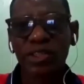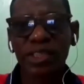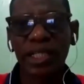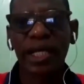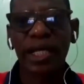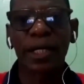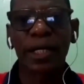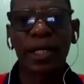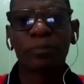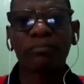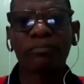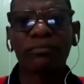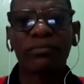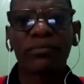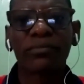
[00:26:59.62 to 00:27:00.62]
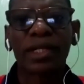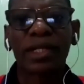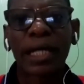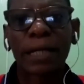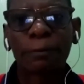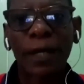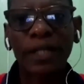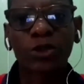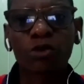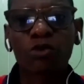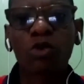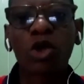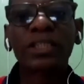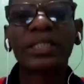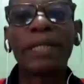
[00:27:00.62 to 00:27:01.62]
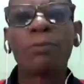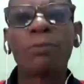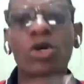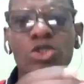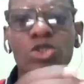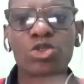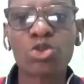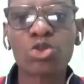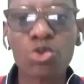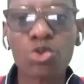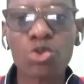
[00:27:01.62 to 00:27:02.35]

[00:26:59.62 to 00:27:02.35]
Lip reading: there that part of what they must do